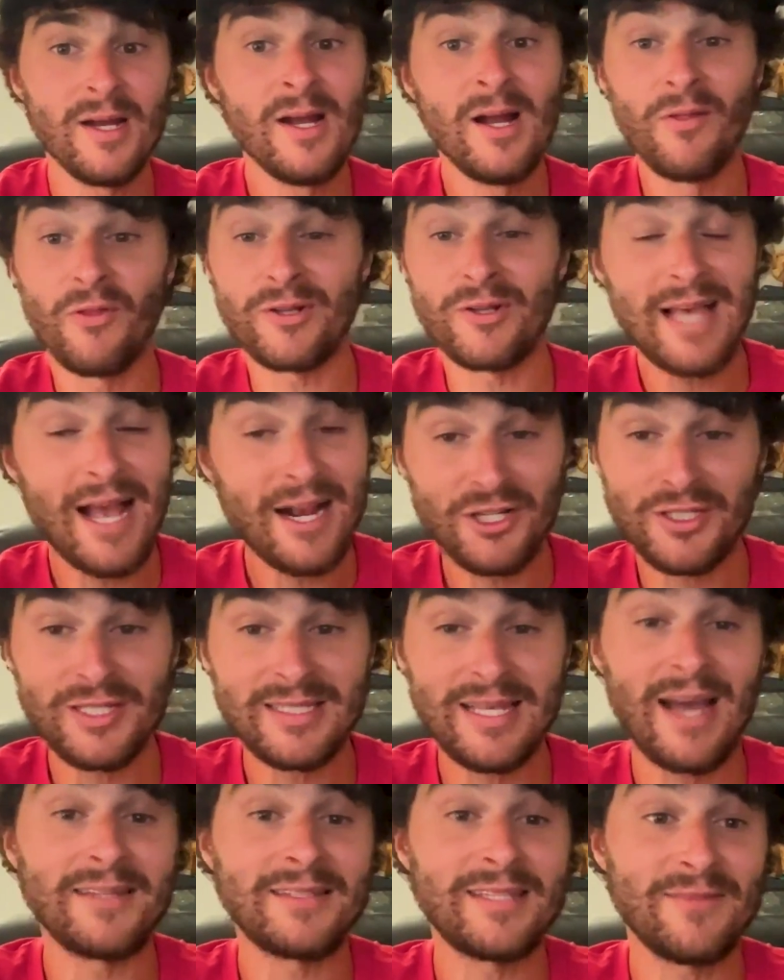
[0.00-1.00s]
there's actually
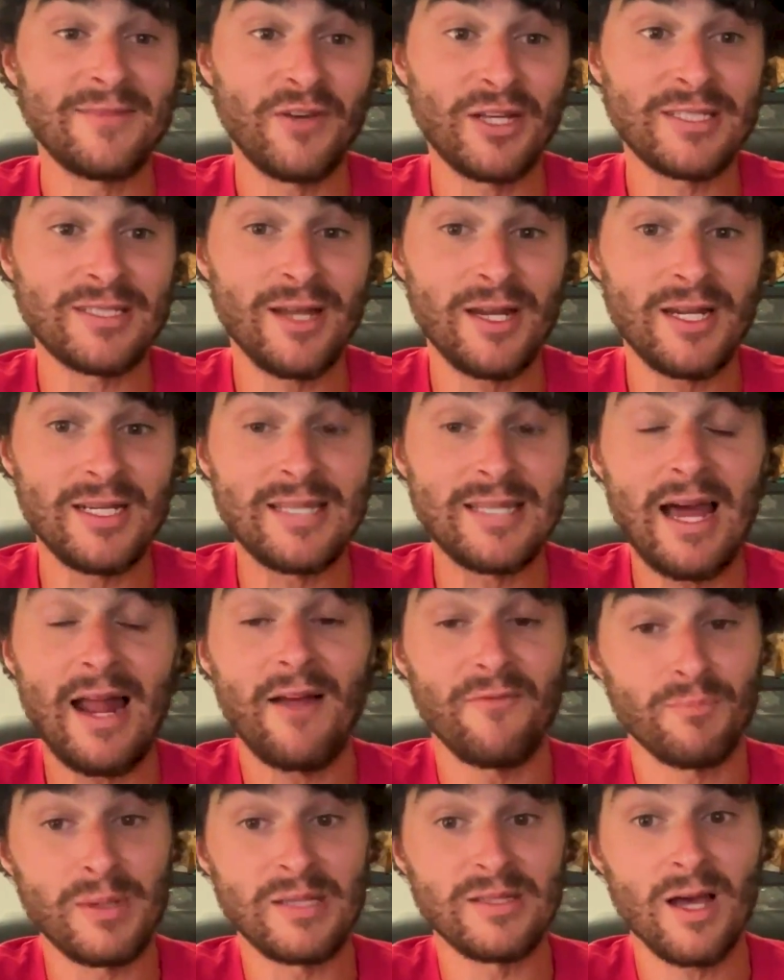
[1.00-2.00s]
scientific studies that
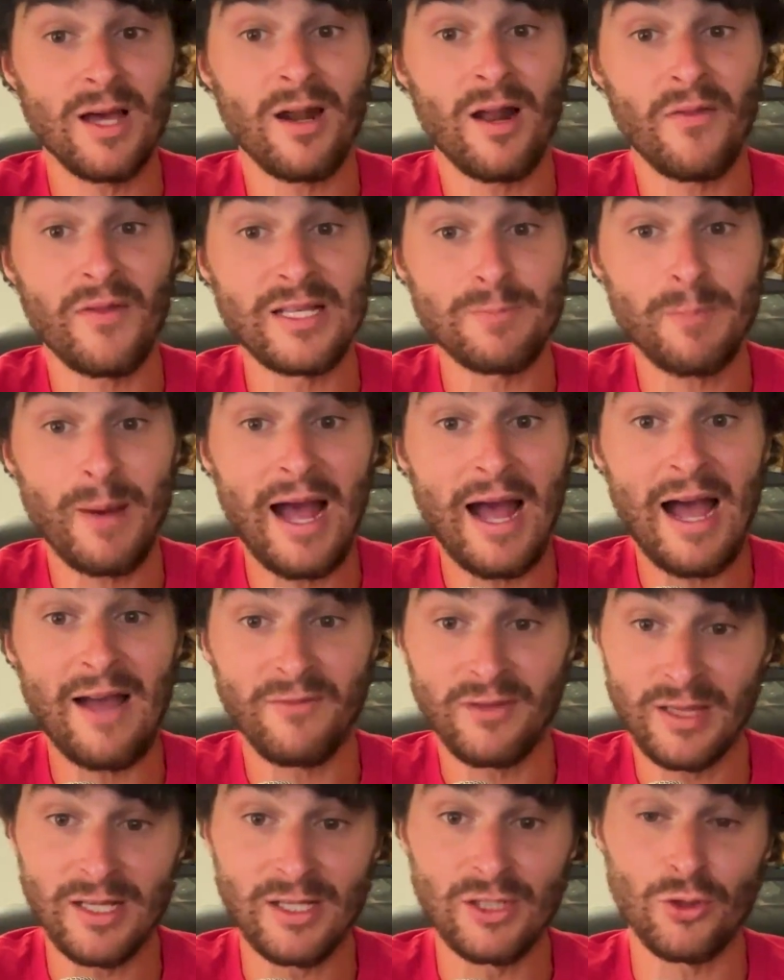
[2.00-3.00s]
have been done on this by
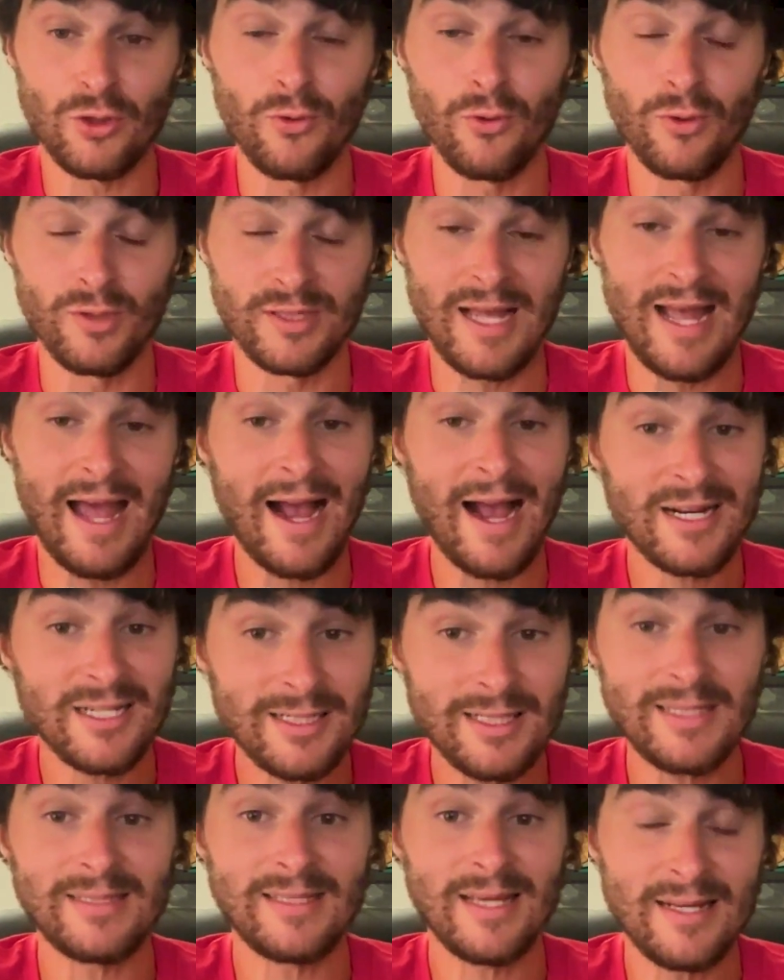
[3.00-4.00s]
Ivy League schools. They
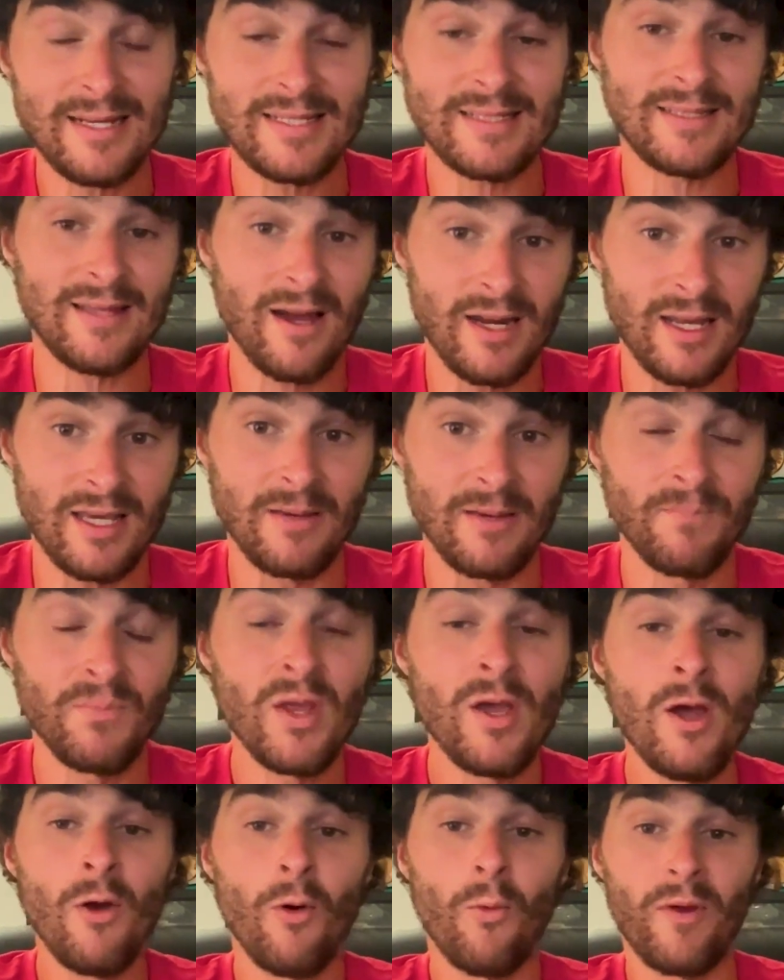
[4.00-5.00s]
actually did a study
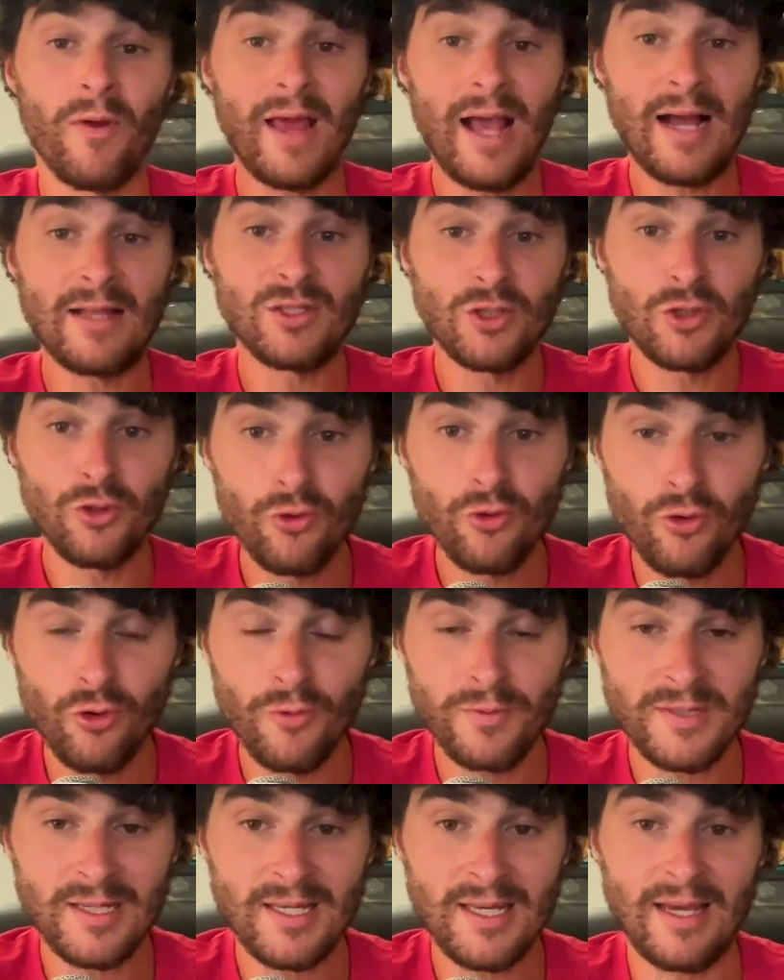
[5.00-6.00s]
where they had two
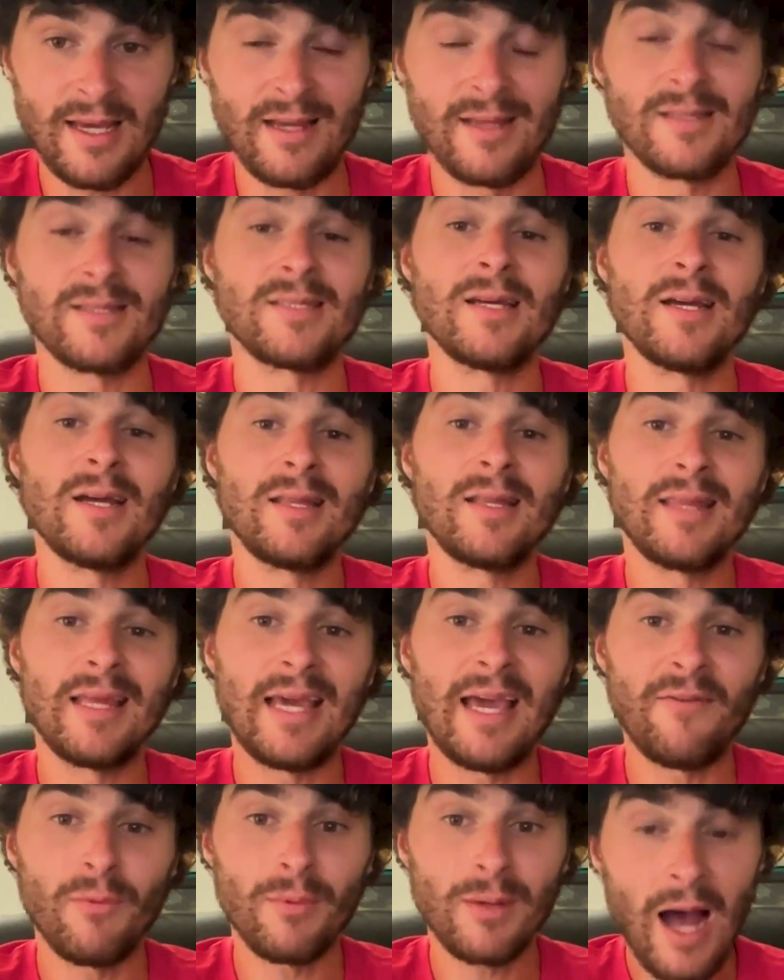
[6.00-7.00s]
groups of kids. They
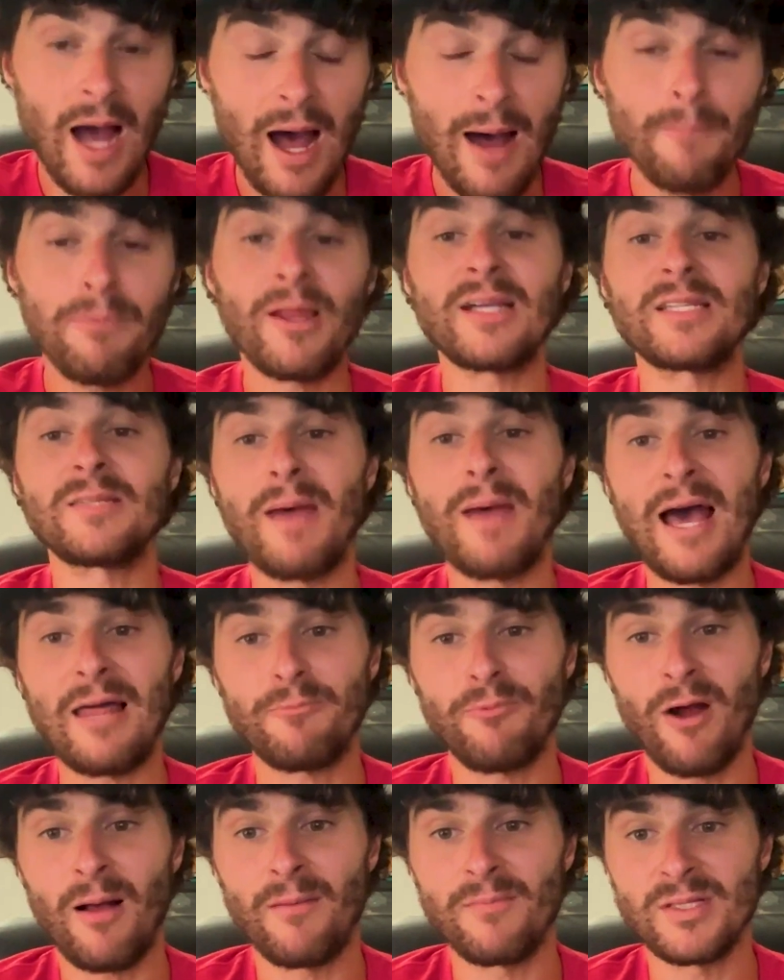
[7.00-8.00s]
gave them complex math
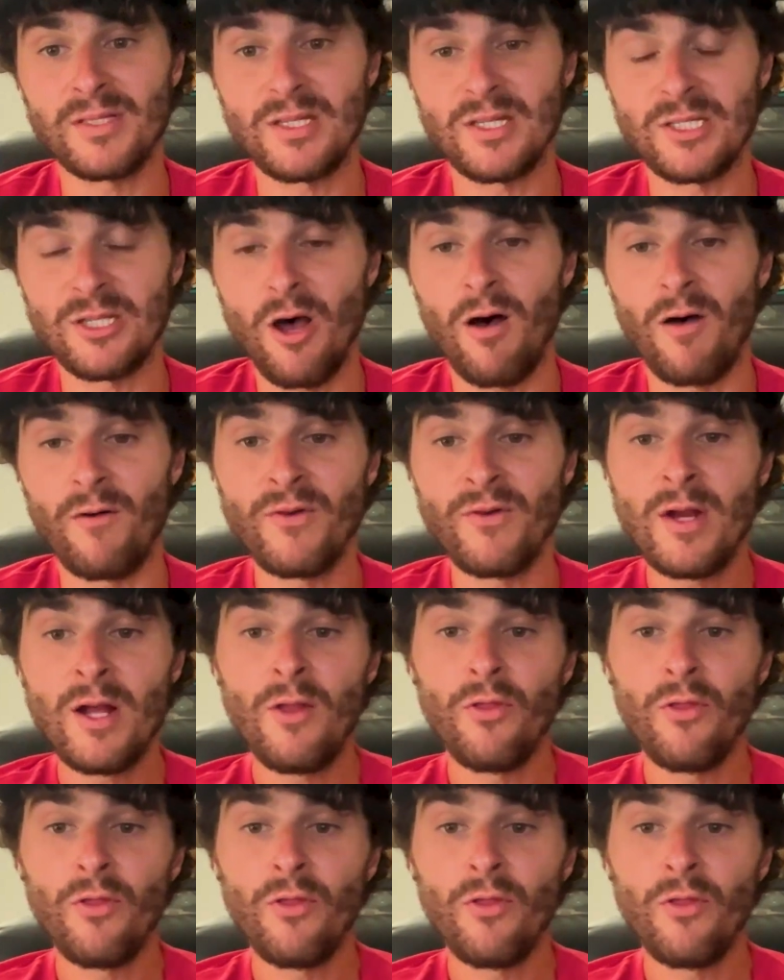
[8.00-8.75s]
problems to solve.